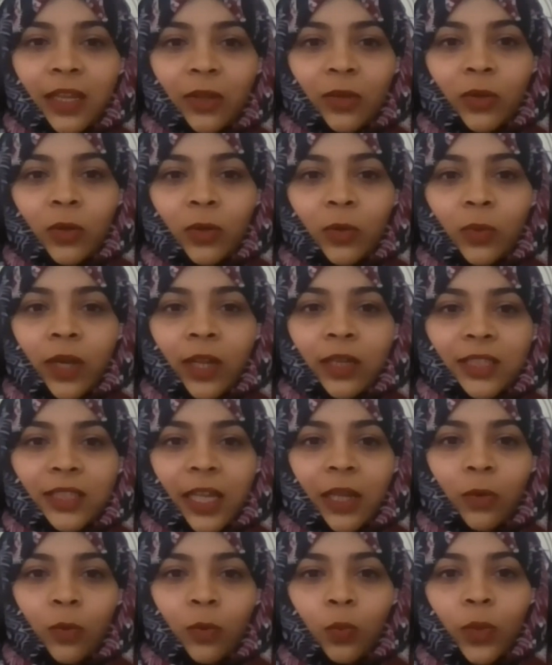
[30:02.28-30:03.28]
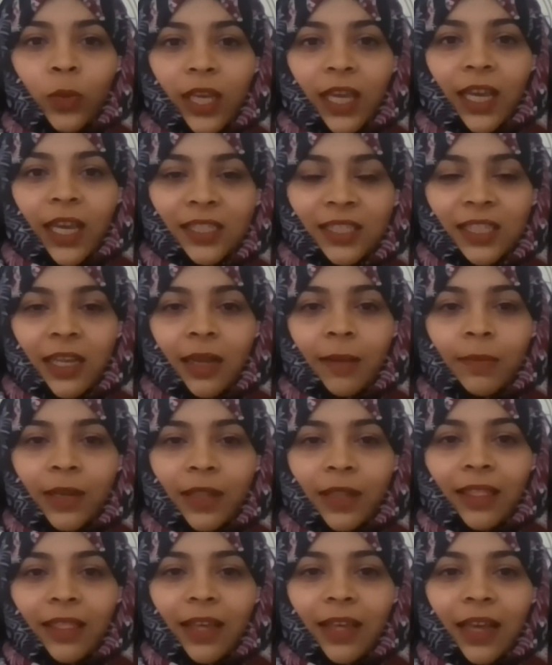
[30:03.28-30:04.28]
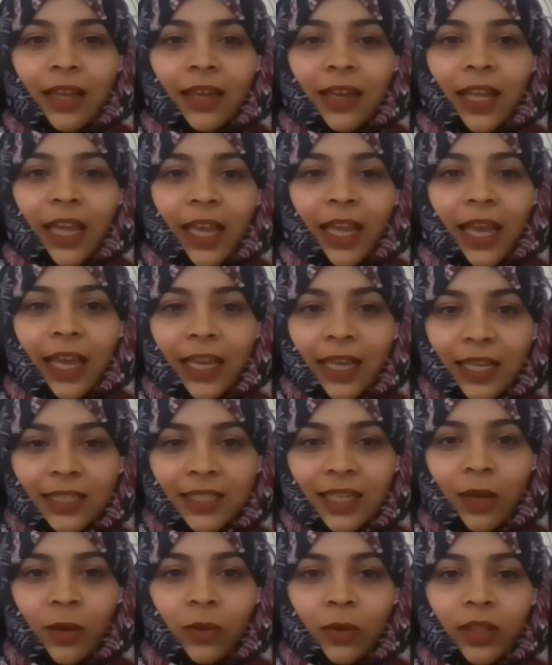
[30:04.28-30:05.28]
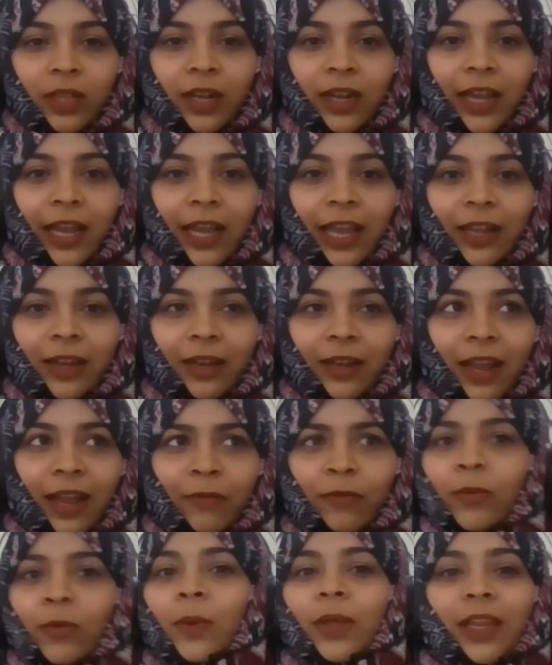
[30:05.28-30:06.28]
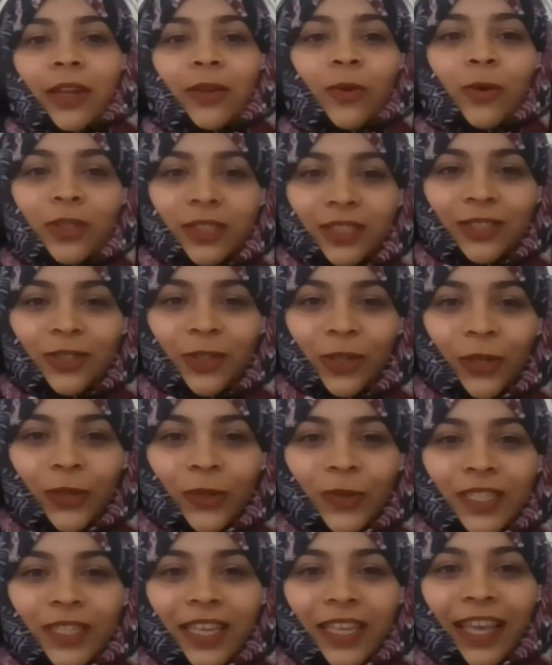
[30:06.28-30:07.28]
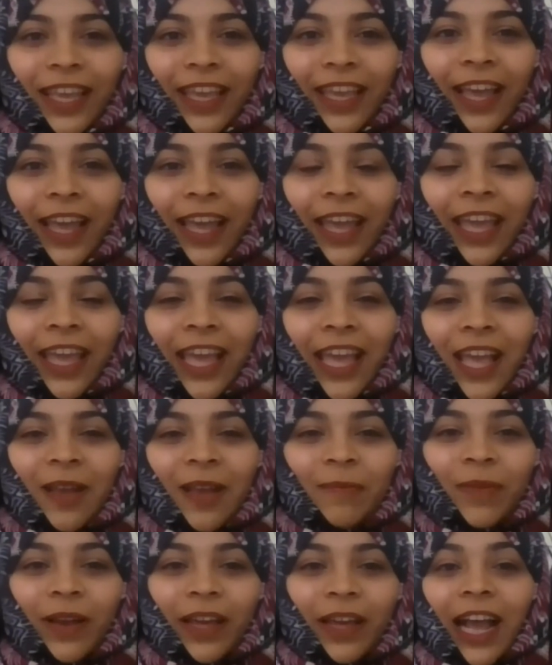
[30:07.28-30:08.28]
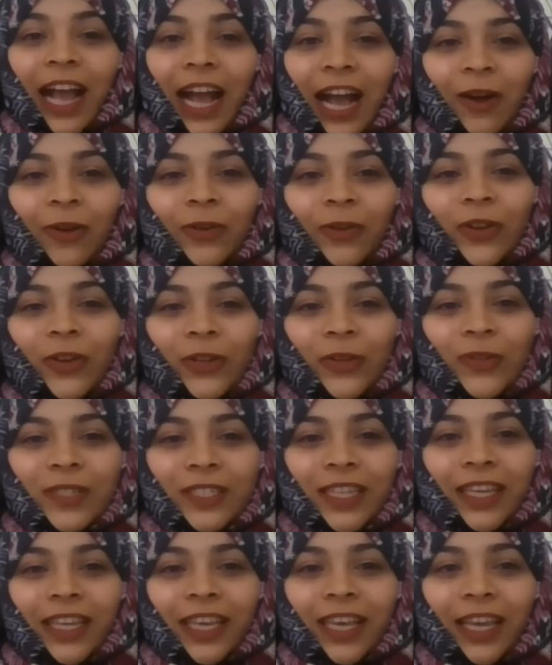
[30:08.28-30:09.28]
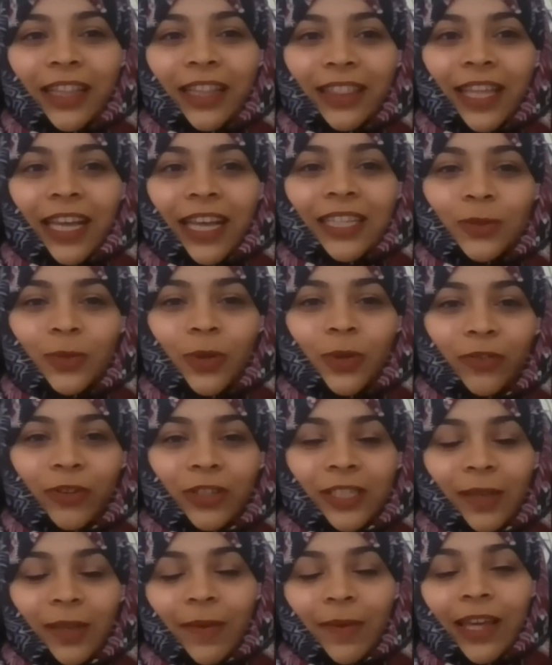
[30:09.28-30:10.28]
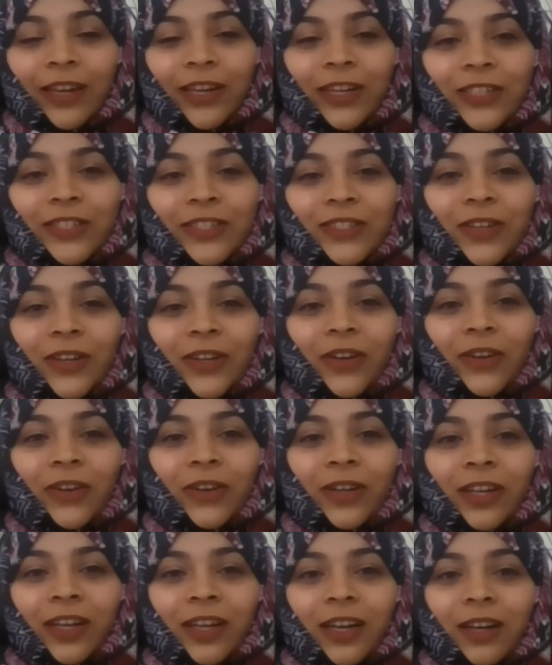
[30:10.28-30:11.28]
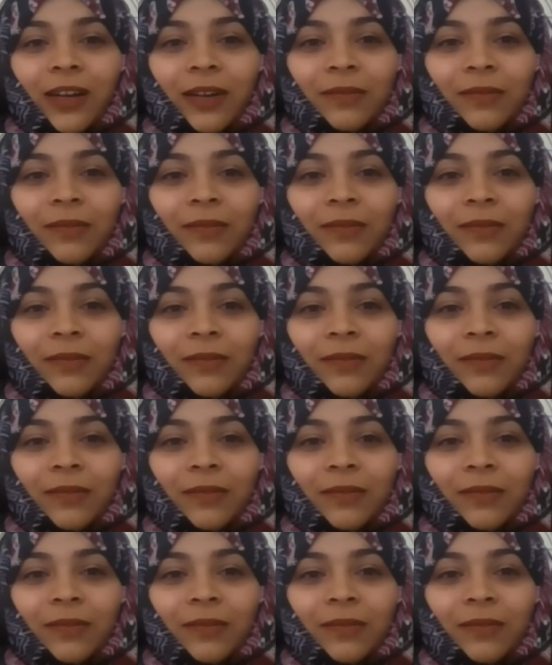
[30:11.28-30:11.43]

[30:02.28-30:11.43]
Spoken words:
that, you know what, like we accept that AI is out there and everybody knows that you're using AI, but how you're using it, that's what really matters. So